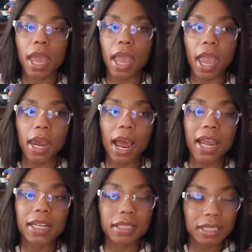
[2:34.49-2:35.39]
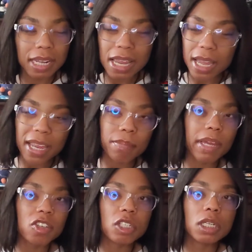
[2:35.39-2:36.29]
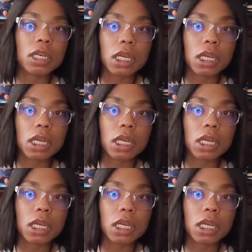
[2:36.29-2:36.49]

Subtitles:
And I think I mentioned